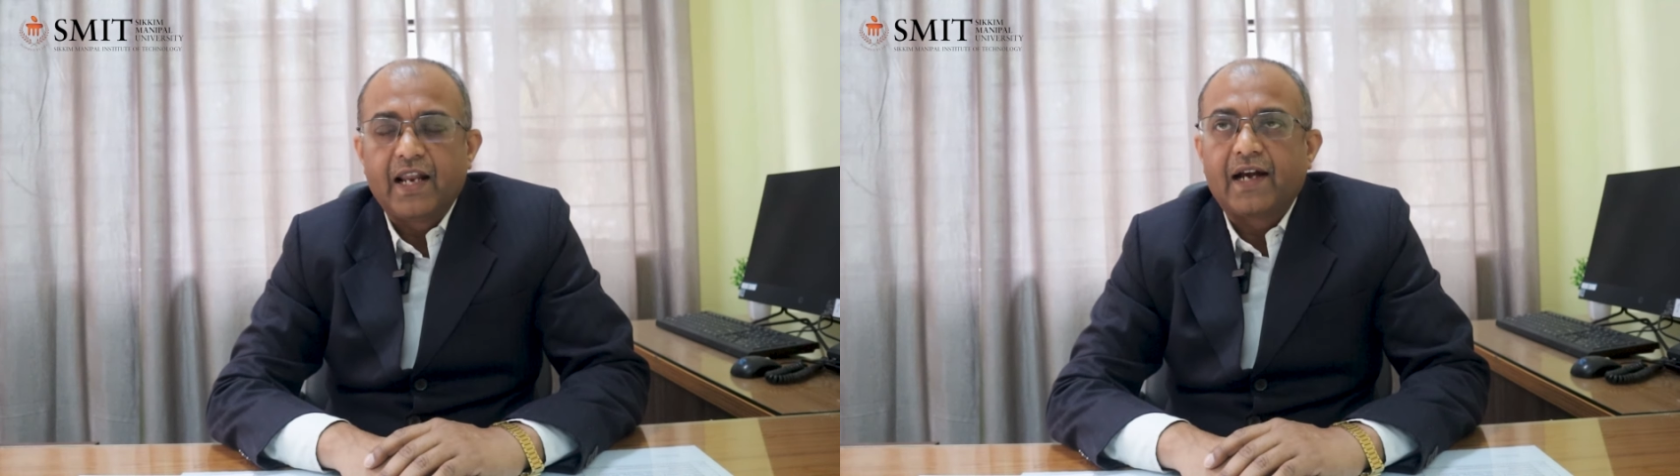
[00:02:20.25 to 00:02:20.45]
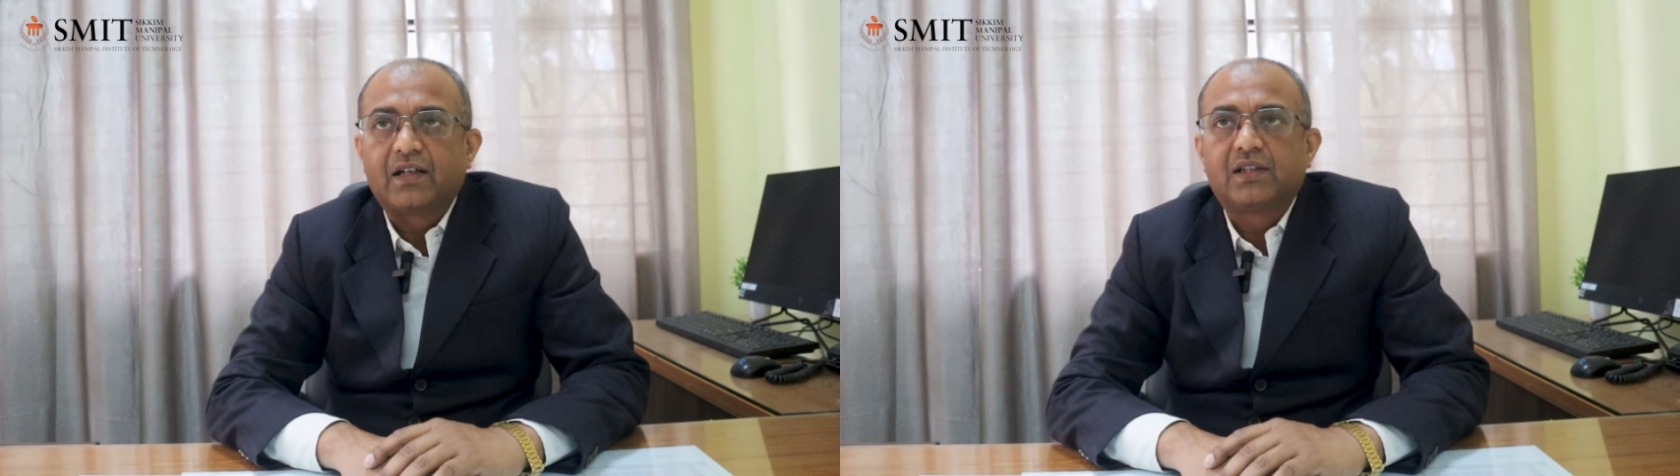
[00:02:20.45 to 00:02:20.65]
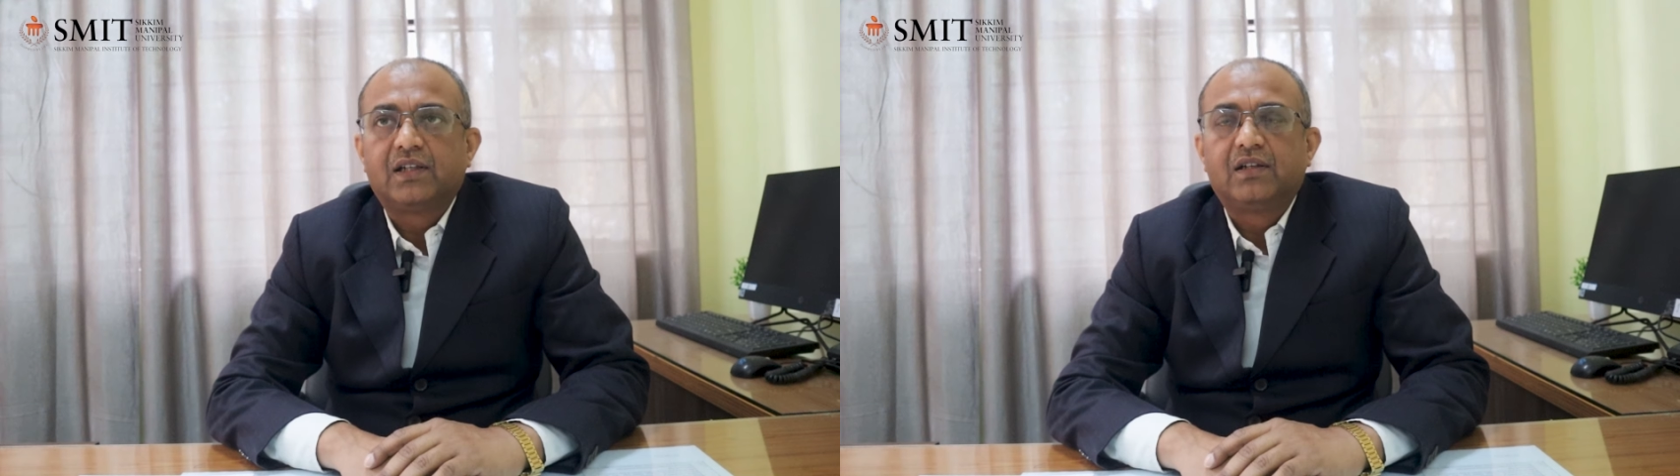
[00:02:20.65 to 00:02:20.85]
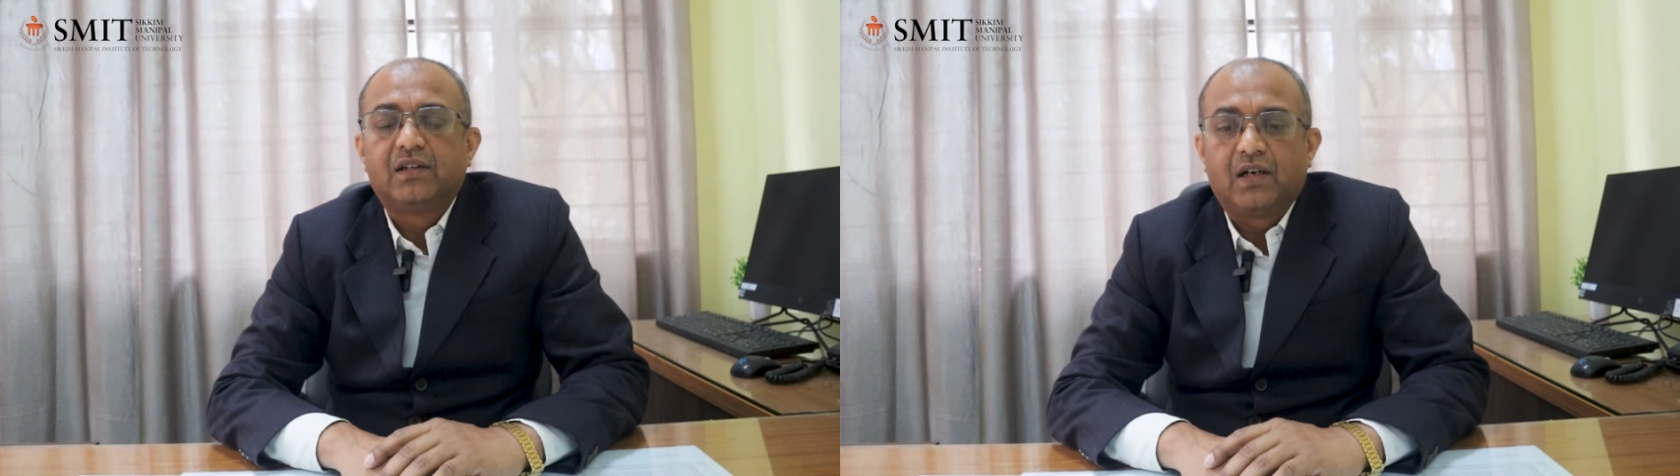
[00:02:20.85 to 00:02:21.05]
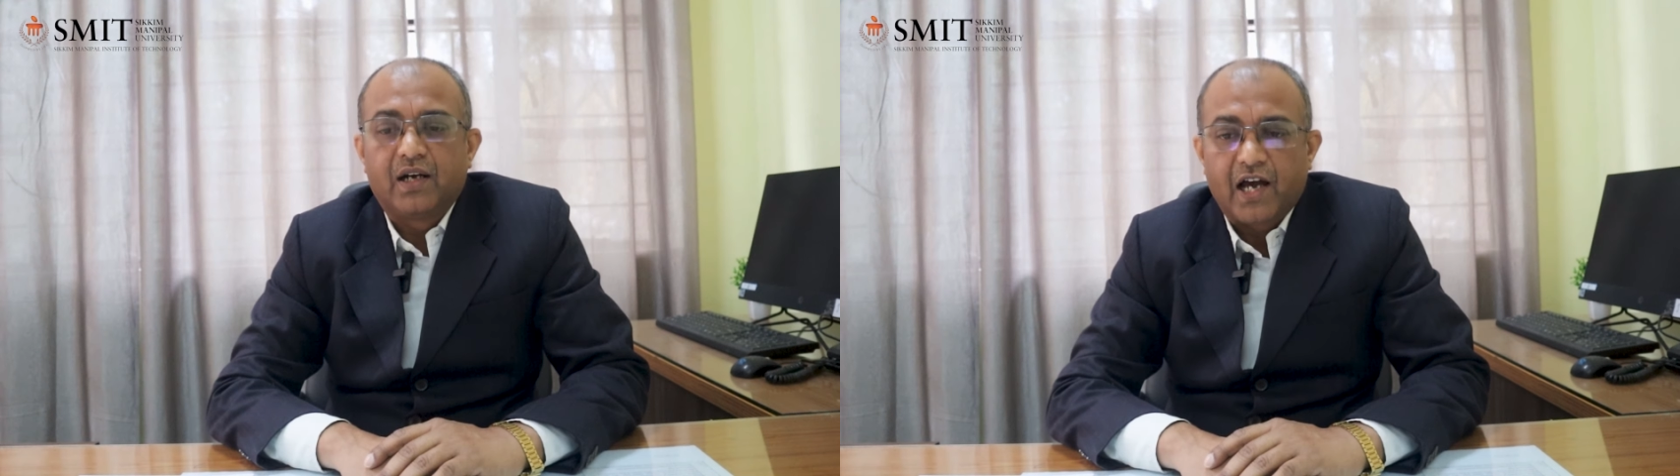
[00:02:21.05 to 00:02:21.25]

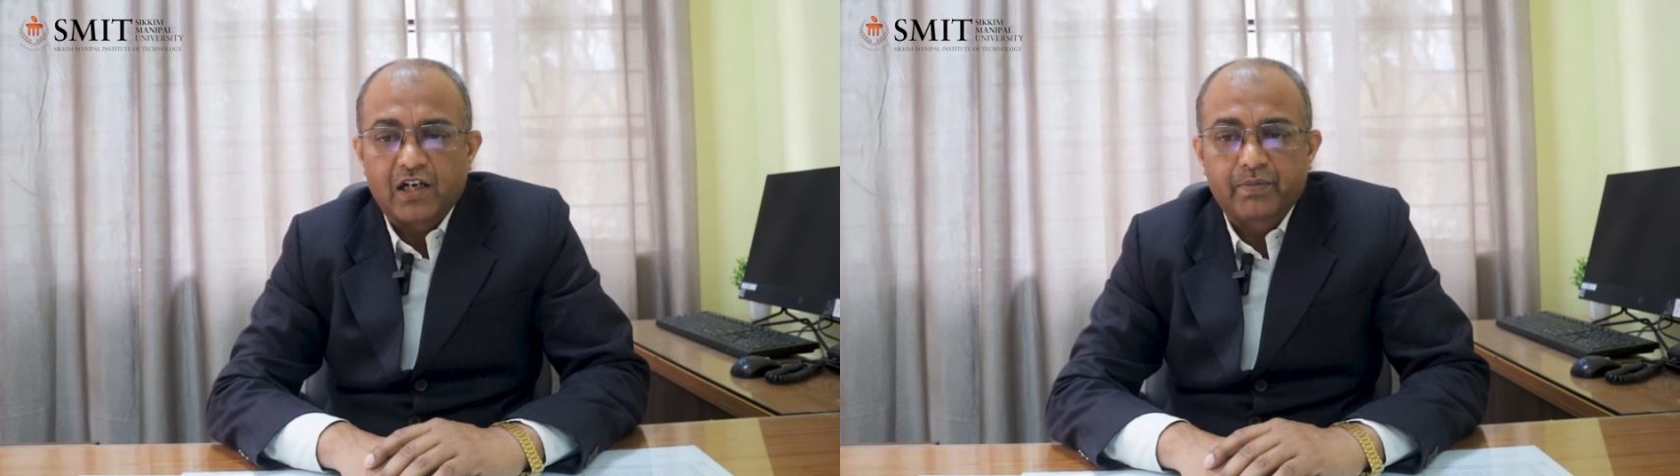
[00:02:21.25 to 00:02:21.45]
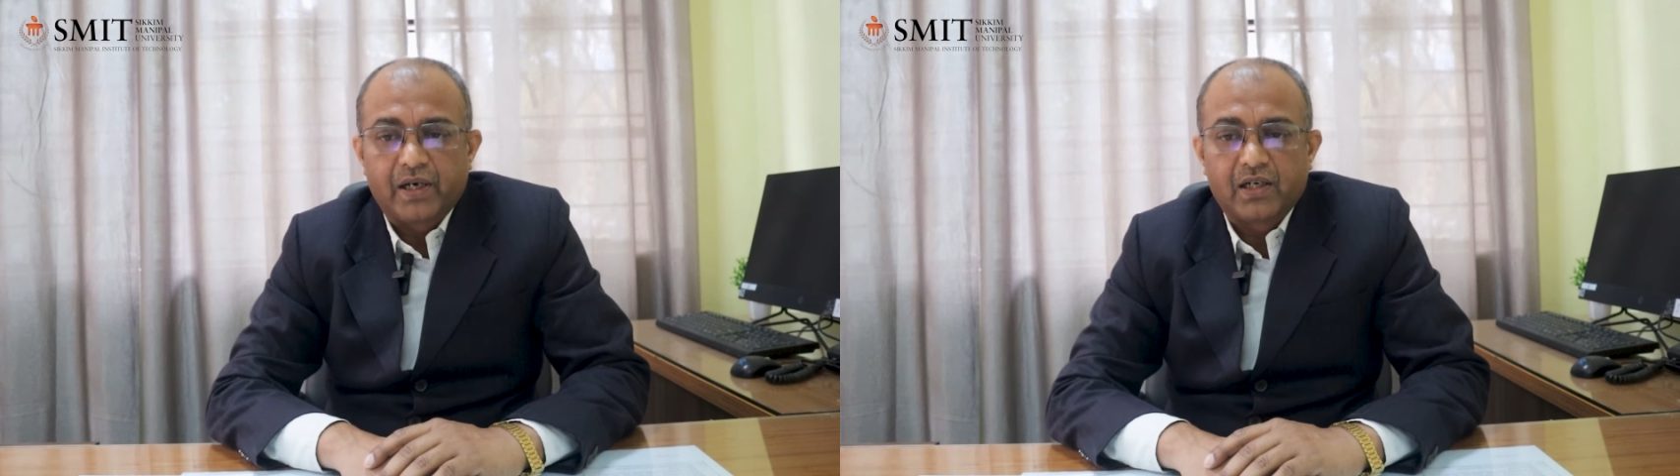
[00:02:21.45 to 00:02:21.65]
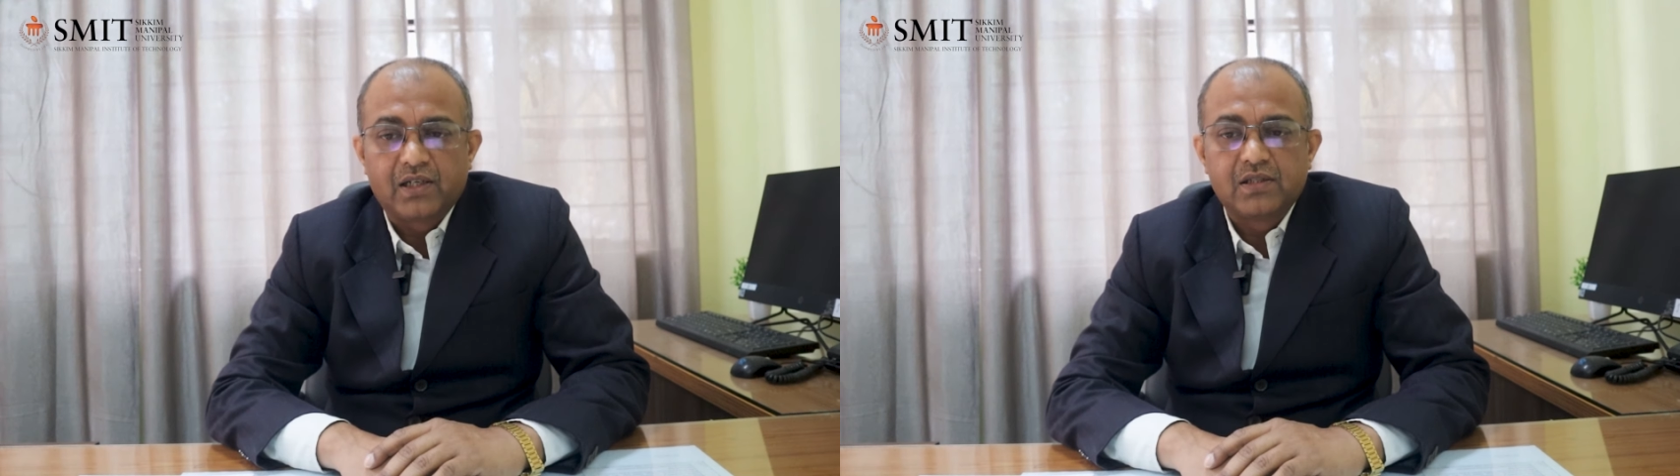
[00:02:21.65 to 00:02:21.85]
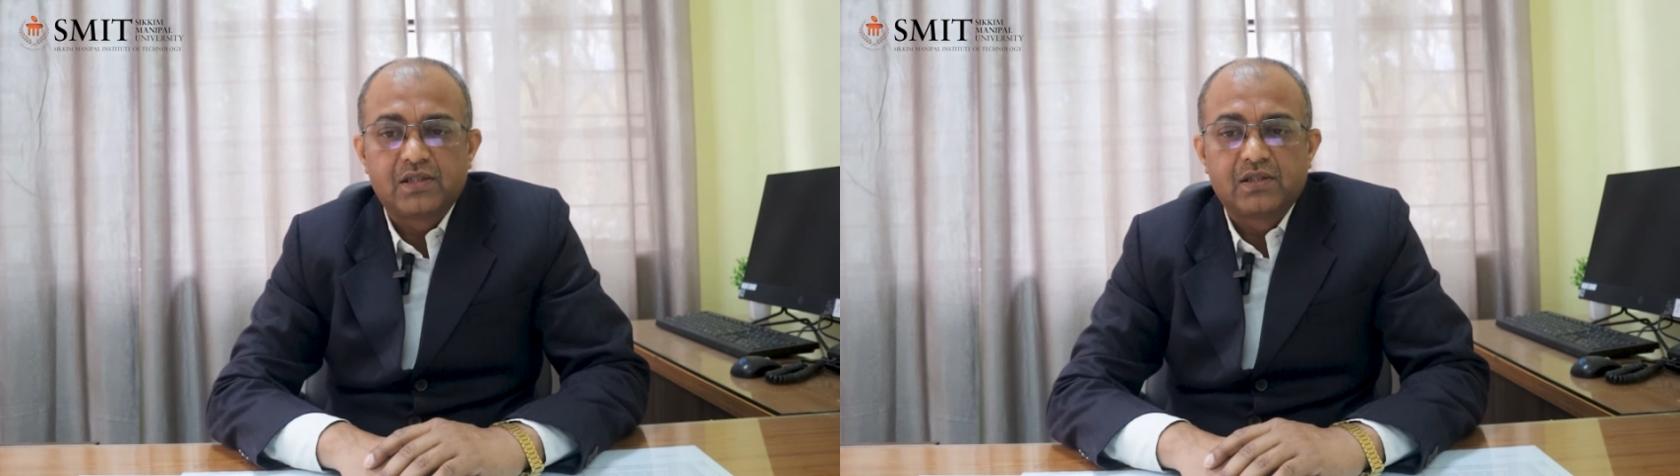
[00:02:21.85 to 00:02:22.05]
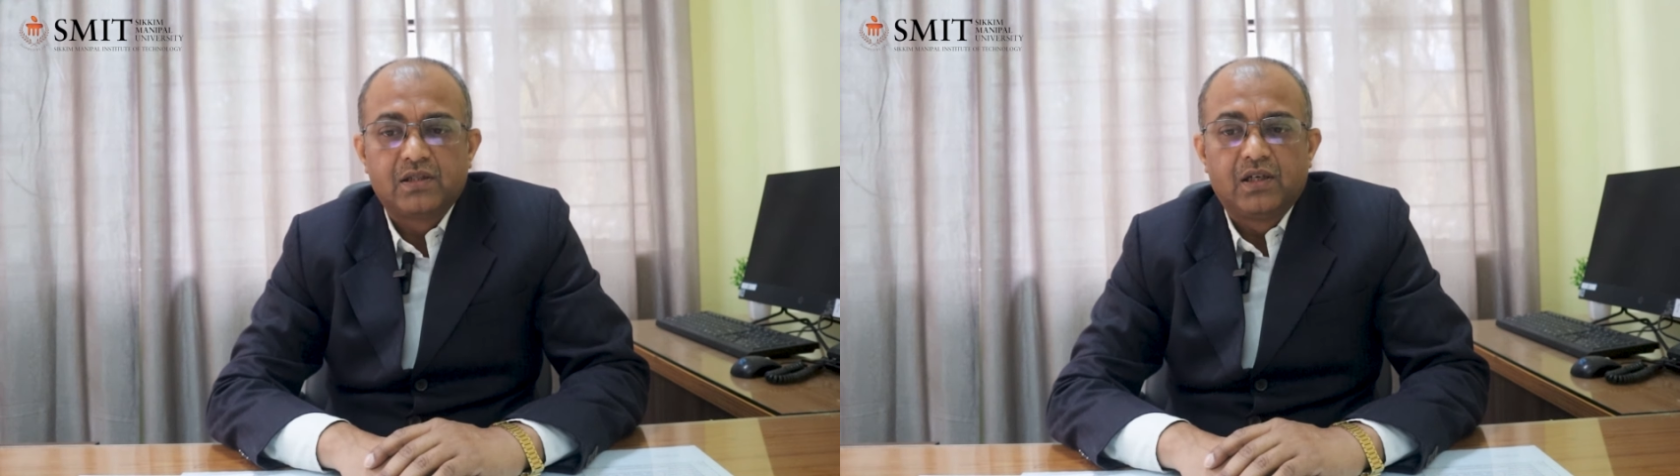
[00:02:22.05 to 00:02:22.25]
Hackathon, Dark Patterns,